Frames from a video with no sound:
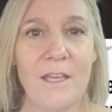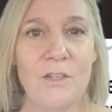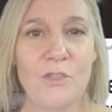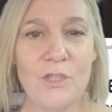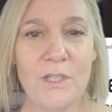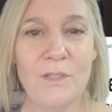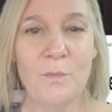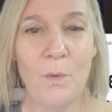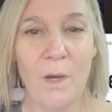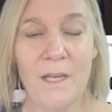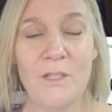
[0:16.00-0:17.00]
just
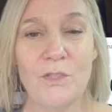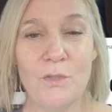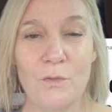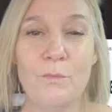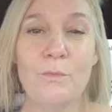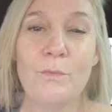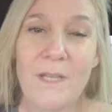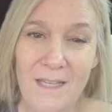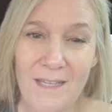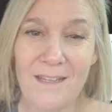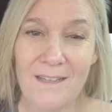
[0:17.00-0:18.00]
wanted to
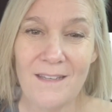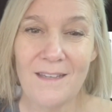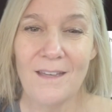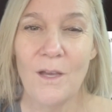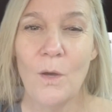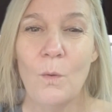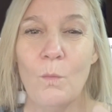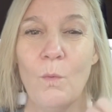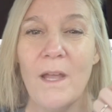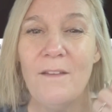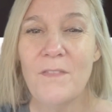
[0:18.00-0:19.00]
read
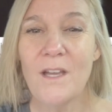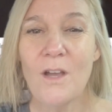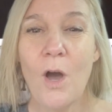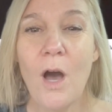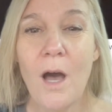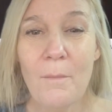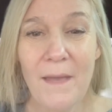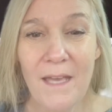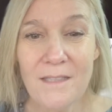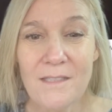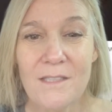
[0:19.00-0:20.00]
one of the
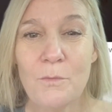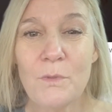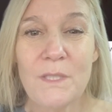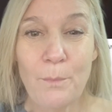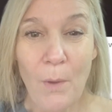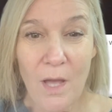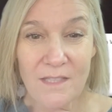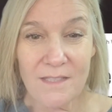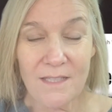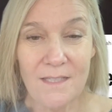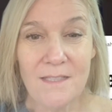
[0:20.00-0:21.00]
comments, the
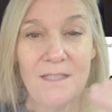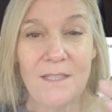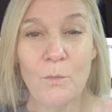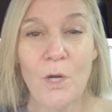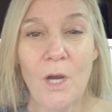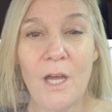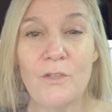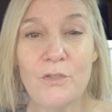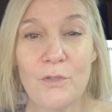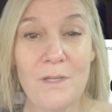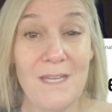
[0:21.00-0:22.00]
responses that were
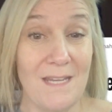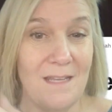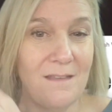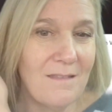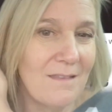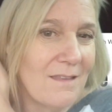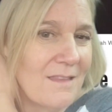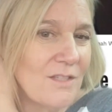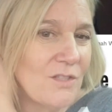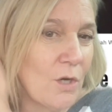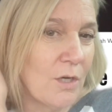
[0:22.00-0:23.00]
underneath
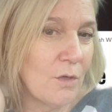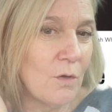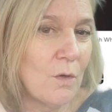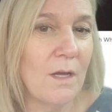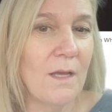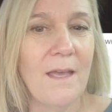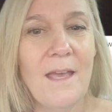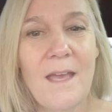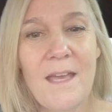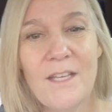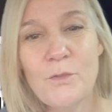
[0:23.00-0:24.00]
this article.
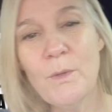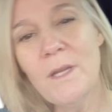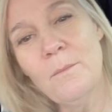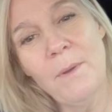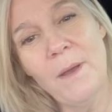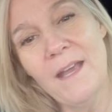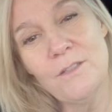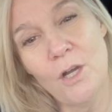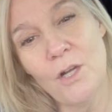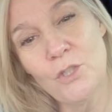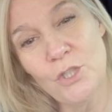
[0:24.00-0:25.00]
It's written by
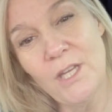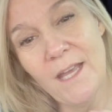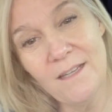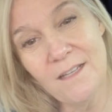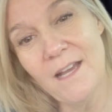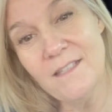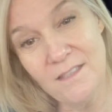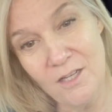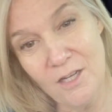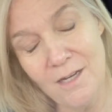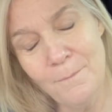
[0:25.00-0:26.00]
Dr. Shan Guisinger.